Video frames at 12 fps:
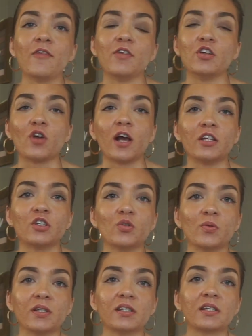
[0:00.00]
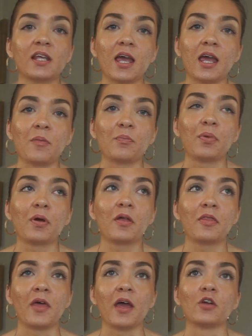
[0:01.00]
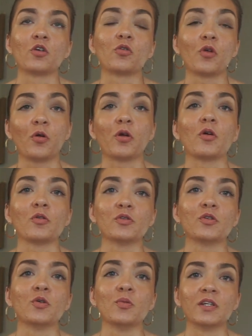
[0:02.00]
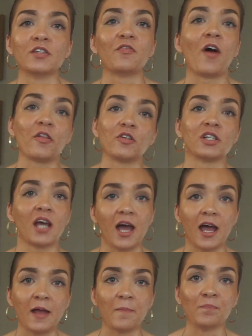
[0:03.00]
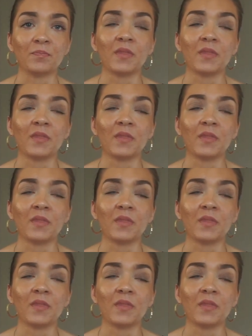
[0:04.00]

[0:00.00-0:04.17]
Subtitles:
If he tries to escape, then Kronos, who is Father Time,